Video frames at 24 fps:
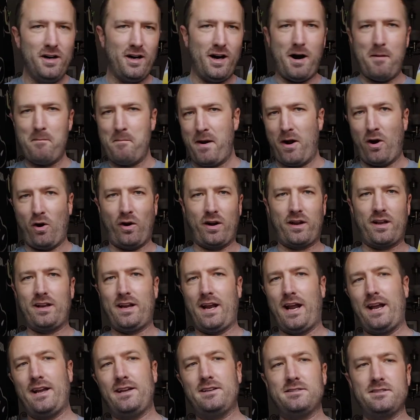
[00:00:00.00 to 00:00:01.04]
American
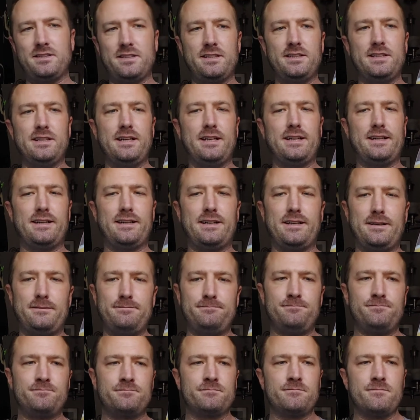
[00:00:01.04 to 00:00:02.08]
hazy. Uh,
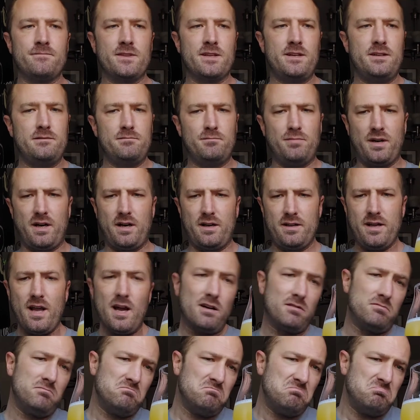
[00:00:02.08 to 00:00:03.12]
but
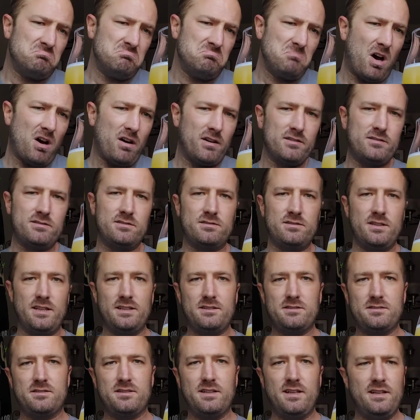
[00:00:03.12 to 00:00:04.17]
yeah, no, it's
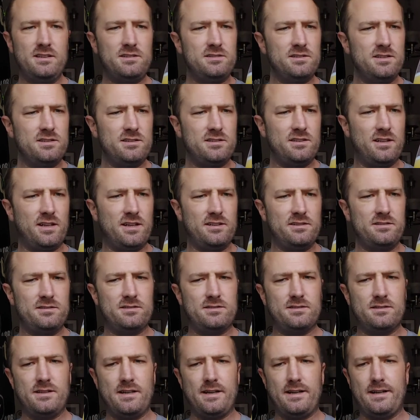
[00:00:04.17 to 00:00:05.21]
it's it's it's
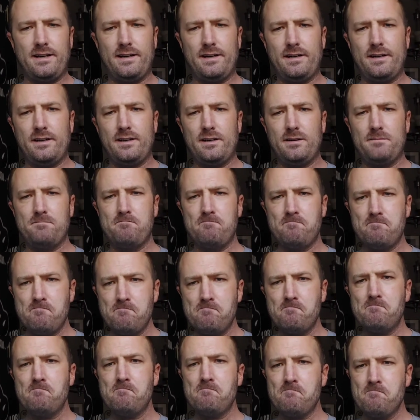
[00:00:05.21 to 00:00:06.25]
nice. Um,
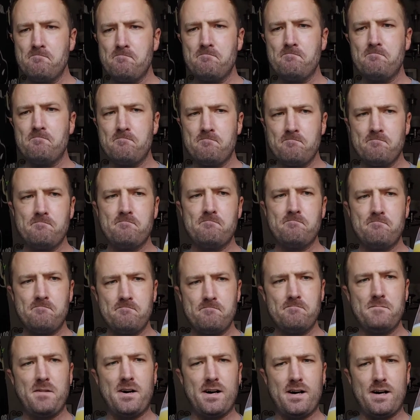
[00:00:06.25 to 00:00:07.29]

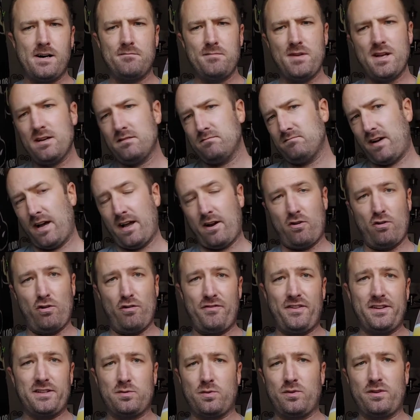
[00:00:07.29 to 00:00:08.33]
um, yeah, I don't know if
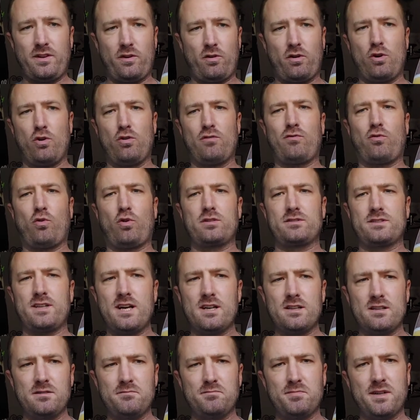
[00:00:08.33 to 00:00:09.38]
that's what they're going for
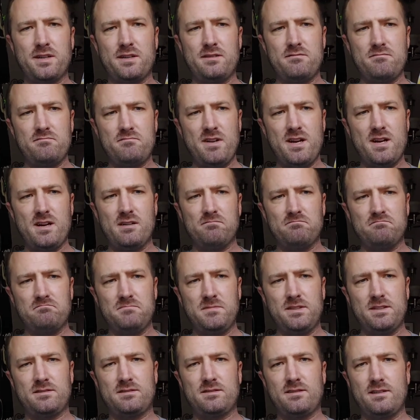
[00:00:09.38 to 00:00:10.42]
exactly, but yeah,
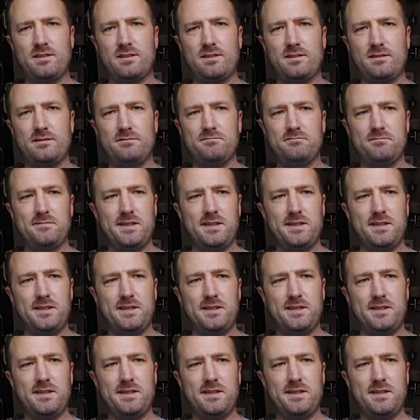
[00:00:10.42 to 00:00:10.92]
it's uh,